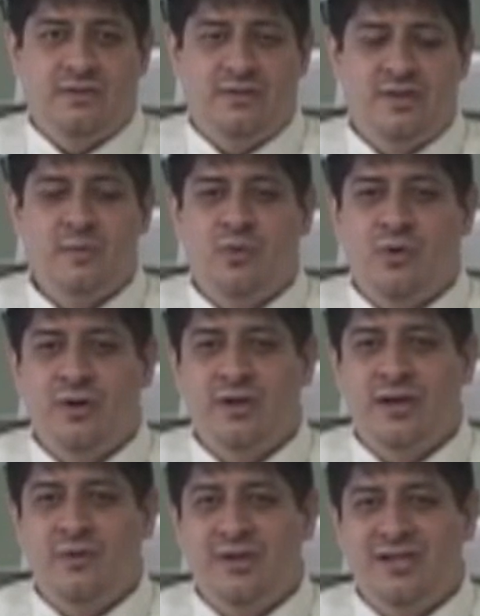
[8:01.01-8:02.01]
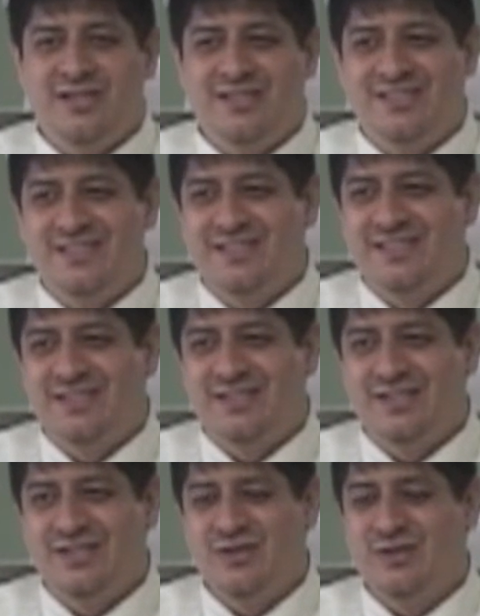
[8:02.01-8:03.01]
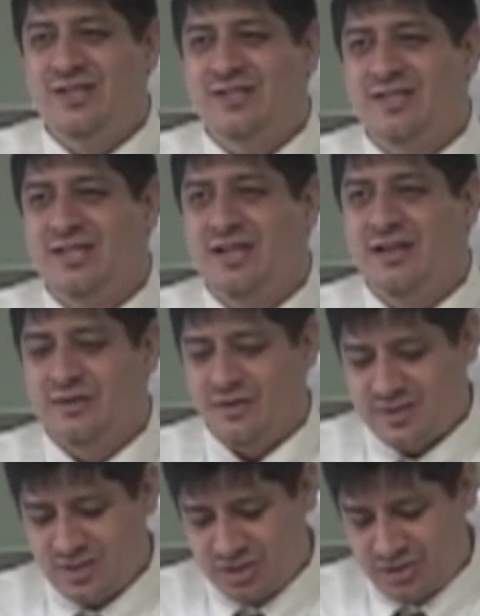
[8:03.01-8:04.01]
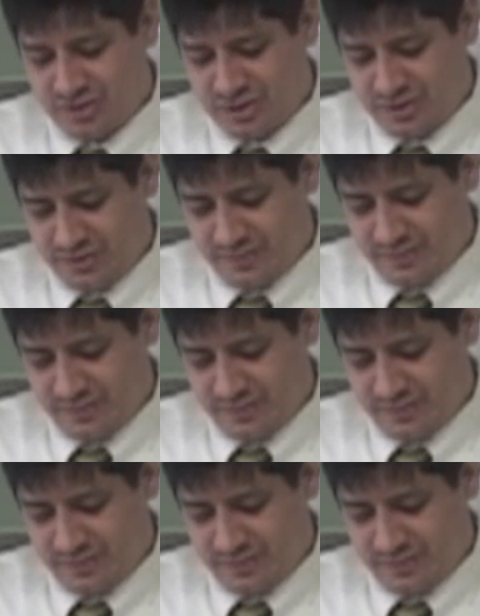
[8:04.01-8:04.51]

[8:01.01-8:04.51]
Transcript: It's important that we do things together as a church.